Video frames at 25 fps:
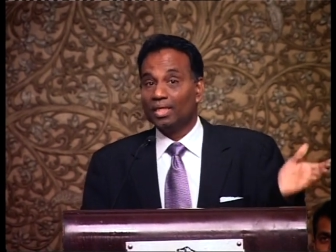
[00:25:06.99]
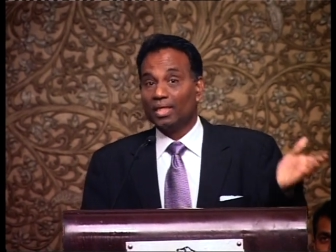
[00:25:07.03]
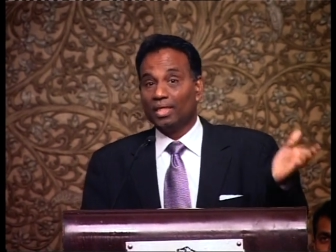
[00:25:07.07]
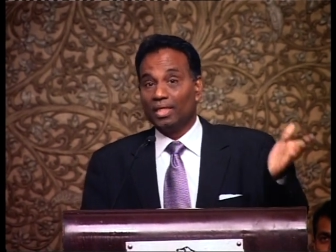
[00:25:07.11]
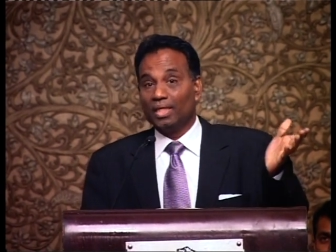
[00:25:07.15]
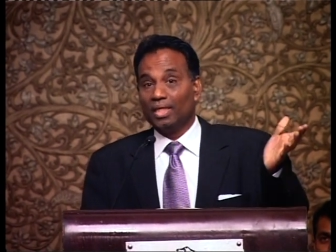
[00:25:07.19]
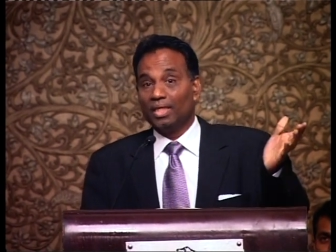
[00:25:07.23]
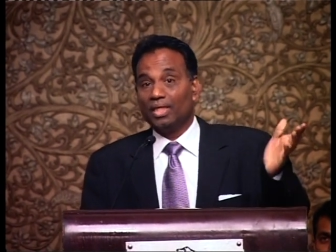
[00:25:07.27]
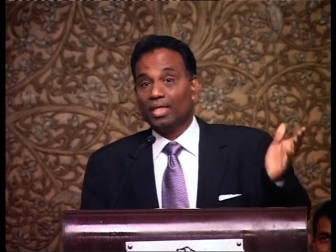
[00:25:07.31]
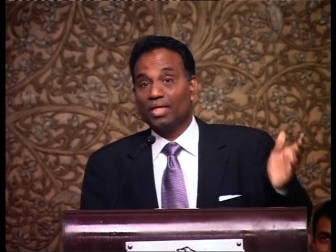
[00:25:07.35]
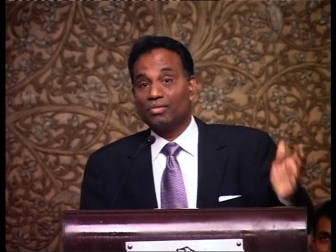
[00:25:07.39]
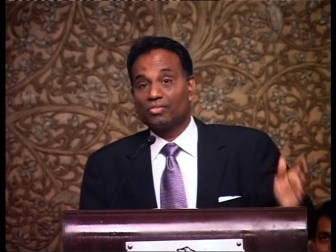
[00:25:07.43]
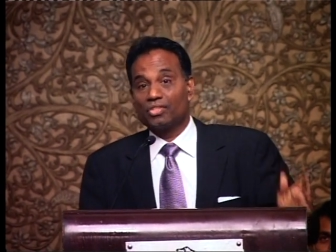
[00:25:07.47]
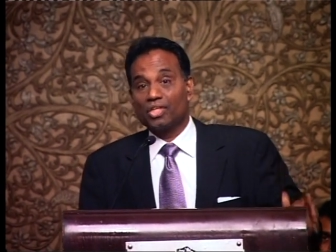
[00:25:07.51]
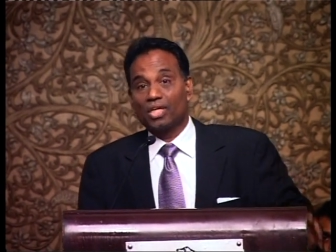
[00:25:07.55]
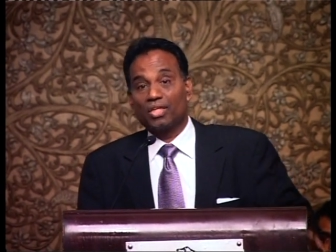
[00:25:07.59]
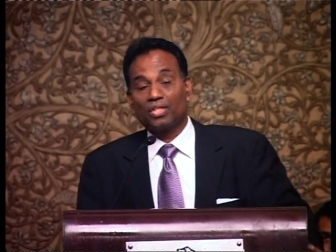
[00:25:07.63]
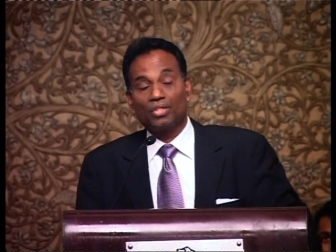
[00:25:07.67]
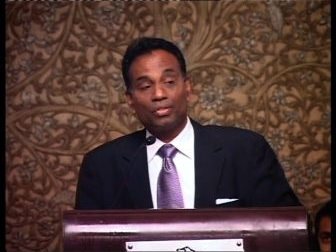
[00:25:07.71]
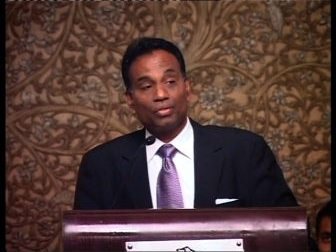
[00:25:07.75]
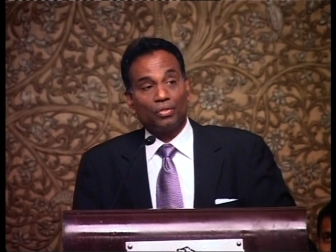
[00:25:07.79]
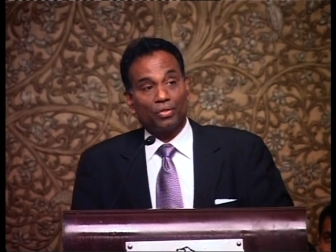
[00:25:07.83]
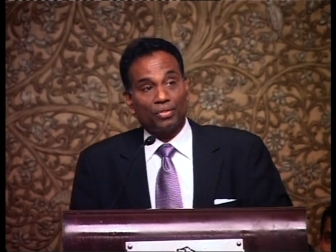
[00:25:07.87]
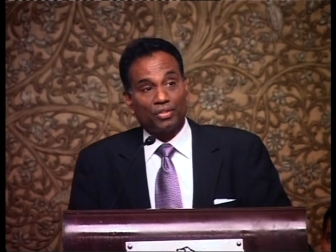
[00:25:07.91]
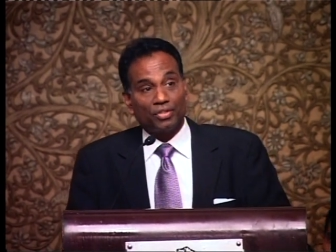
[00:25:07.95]
He gave
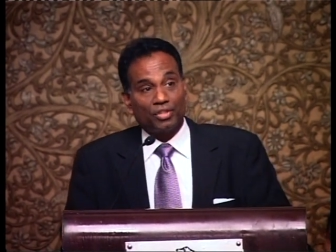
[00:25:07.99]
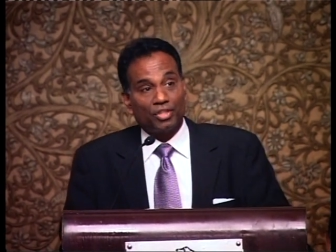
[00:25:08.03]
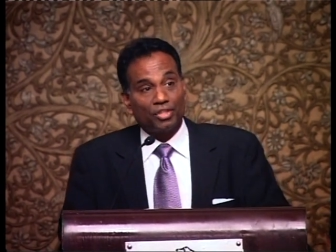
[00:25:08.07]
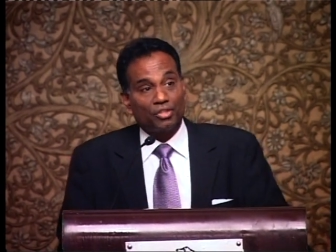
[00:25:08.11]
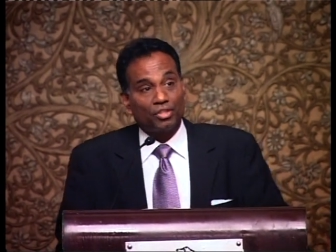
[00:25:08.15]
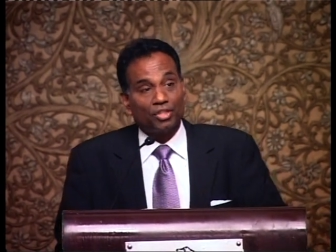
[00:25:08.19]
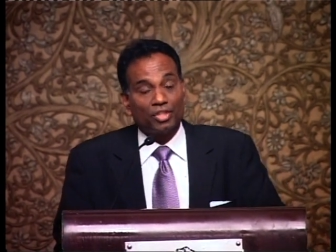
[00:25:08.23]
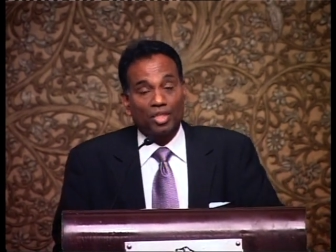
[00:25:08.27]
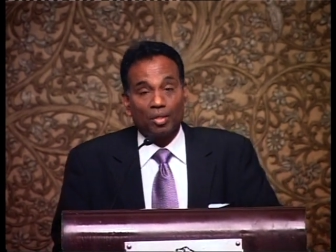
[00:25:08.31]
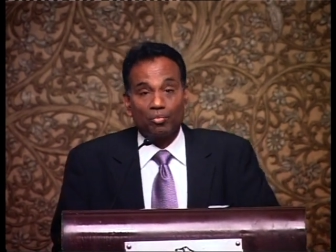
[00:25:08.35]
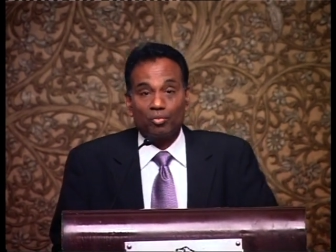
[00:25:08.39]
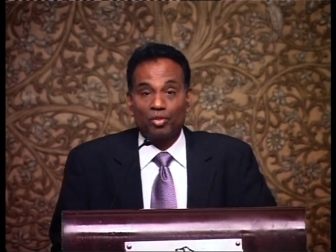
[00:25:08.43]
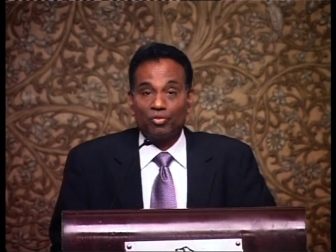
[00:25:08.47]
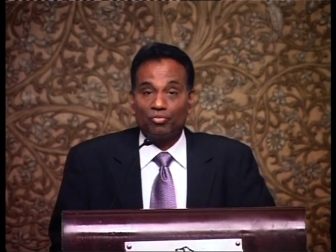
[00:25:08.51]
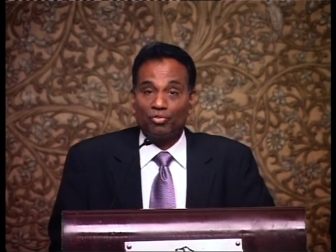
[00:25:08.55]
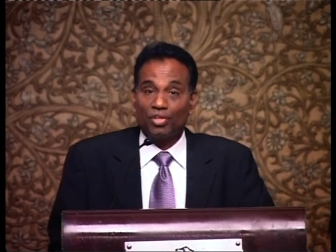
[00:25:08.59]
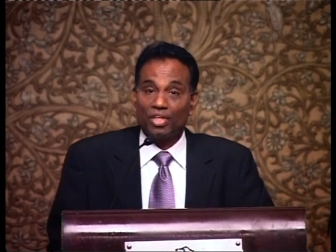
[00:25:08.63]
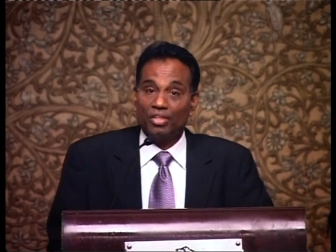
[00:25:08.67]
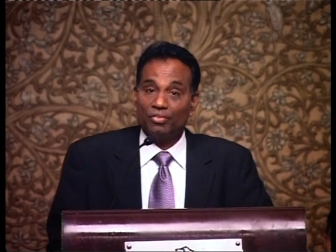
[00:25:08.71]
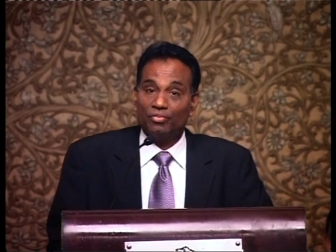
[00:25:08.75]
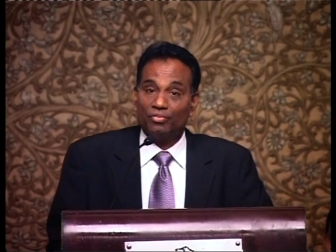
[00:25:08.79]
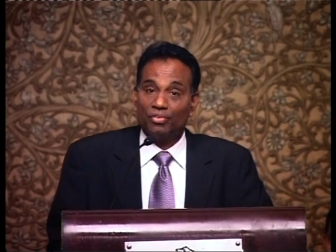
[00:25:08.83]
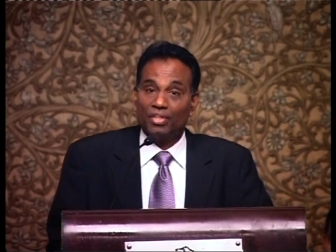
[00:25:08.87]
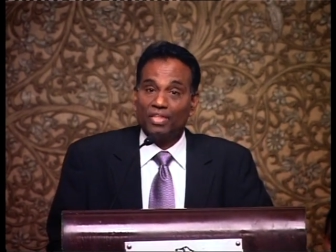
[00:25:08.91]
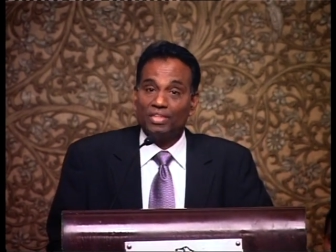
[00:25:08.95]
2 Corinthians chapter
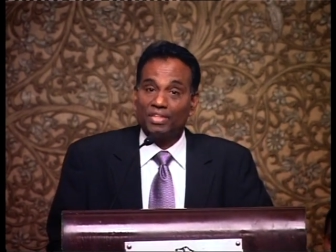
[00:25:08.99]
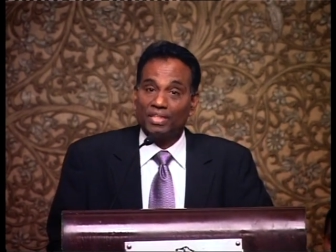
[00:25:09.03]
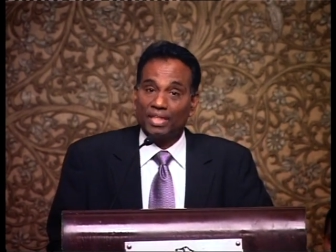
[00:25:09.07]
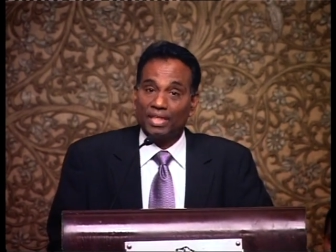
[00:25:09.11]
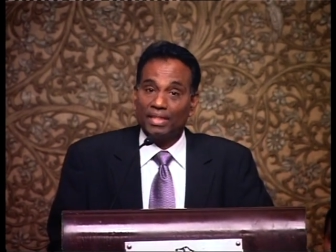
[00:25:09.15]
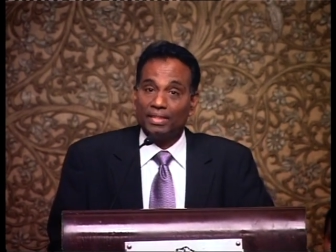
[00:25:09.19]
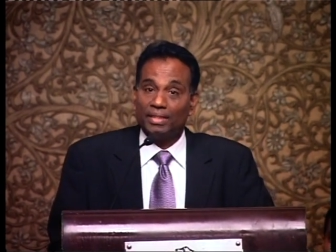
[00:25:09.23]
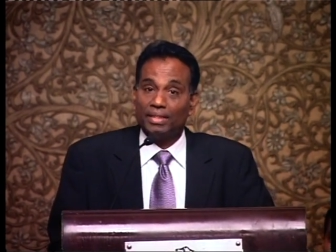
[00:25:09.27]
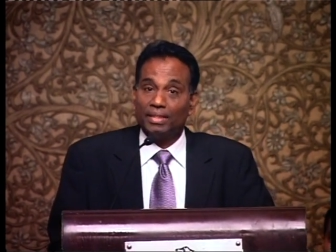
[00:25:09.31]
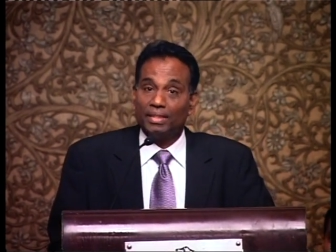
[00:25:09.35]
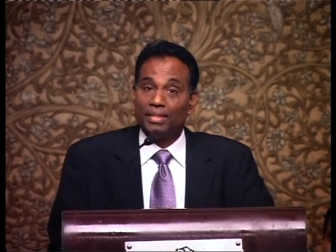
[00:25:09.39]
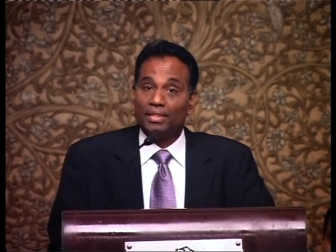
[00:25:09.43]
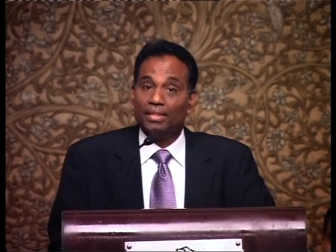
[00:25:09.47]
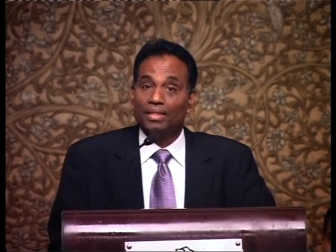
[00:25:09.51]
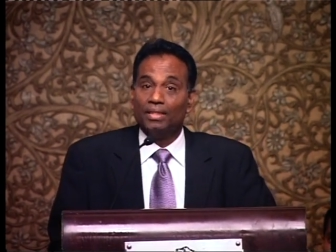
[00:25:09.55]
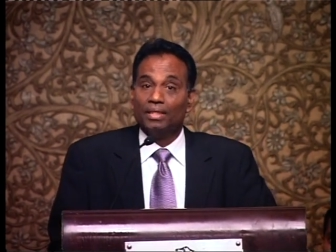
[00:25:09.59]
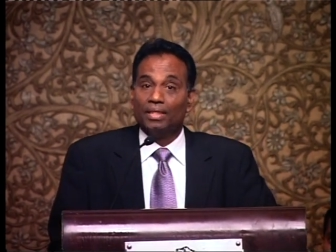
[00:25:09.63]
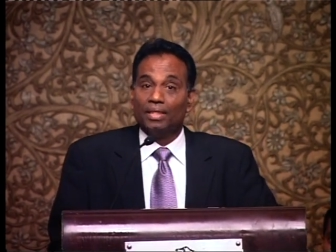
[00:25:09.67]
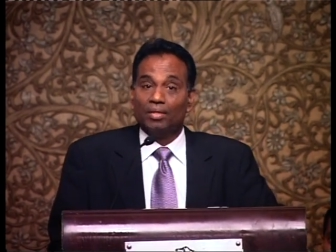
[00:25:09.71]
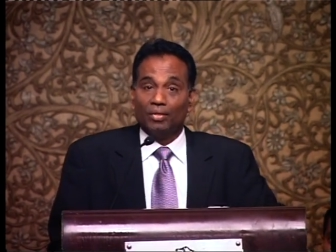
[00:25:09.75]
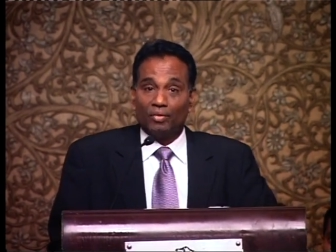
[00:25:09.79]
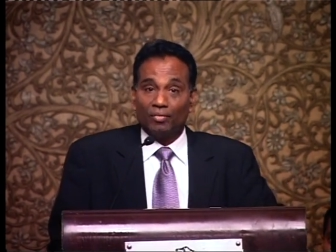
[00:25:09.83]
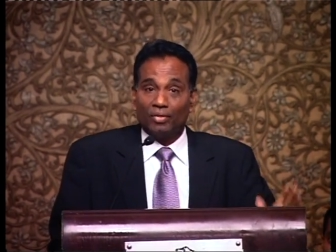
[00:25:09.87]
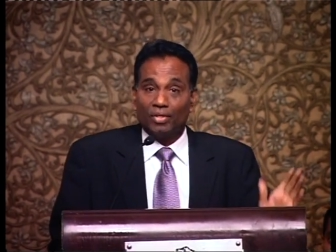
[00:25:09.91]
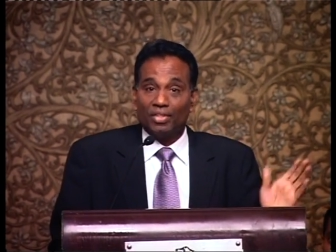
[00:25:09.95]
5 verse 18,
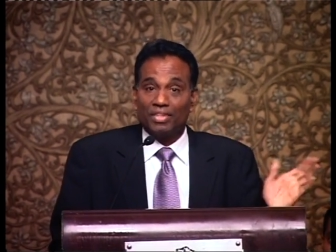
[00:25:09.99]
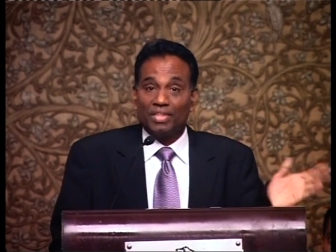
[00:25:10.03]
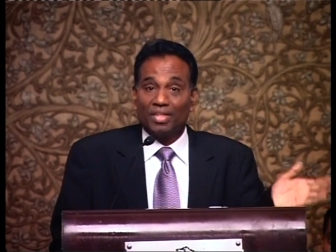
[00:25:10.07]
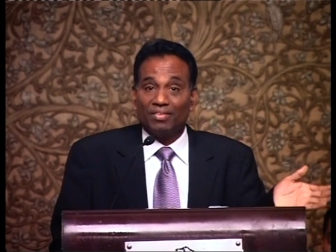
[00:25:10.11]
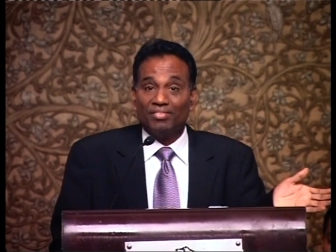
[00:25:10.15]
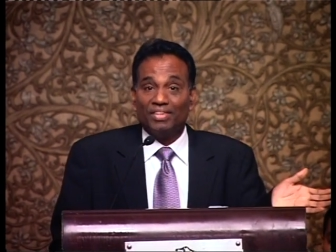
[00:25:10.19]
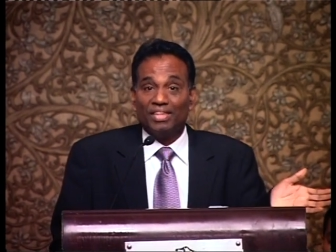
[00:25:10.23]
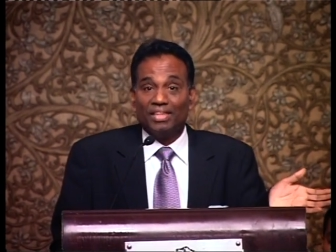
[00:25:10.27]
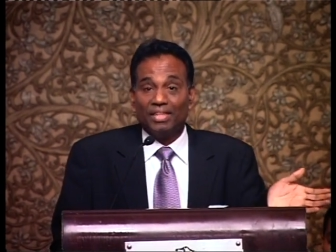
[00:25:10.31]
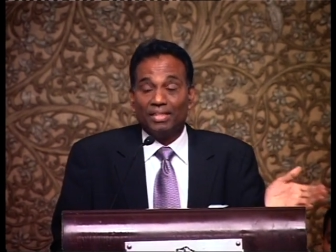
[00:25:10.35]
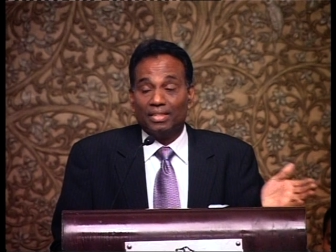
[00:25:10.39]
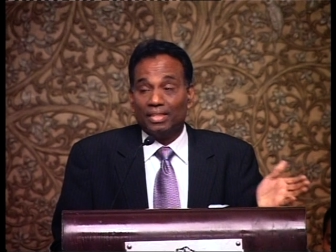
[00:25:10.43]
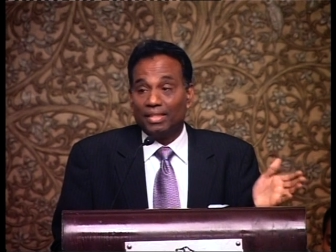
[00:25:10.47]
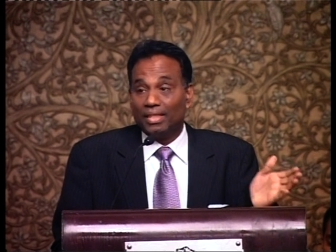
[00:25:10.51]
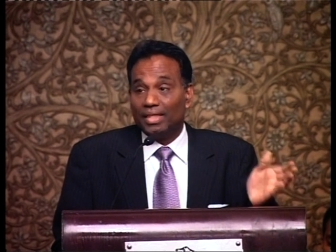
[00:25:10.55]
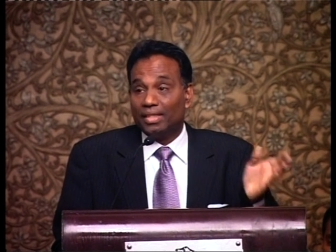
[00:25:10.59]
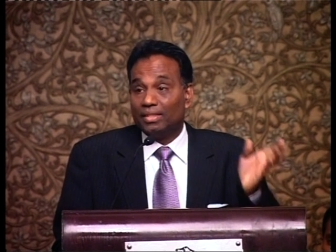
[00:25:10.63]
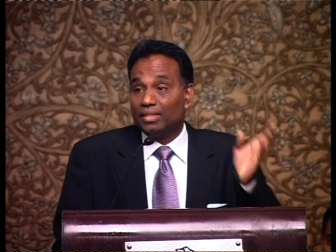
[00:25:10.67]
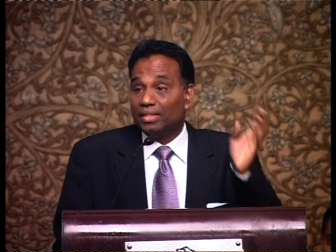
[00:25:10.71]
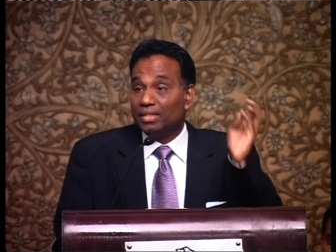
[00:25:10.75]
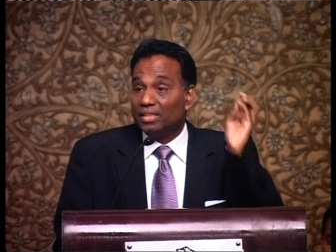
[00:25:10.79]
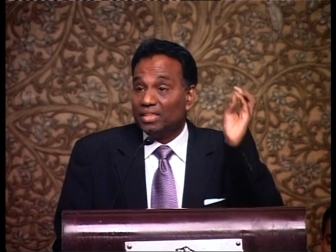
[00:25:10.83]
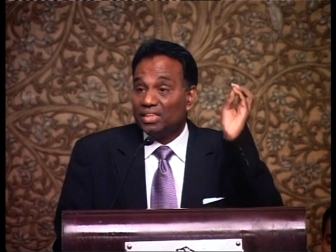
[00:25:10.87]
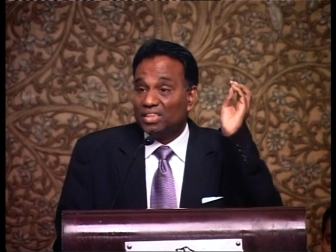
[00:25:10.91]
verse 17 and 18.